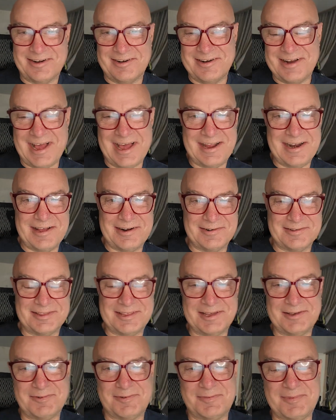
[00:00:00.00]
or not, I don't
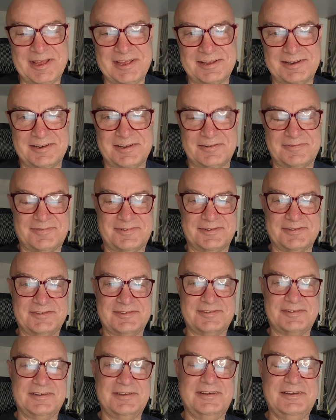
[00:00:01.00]
think would make a
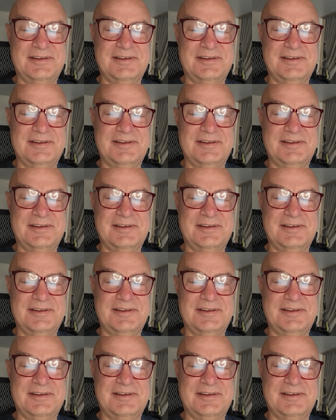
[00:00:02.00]
difference.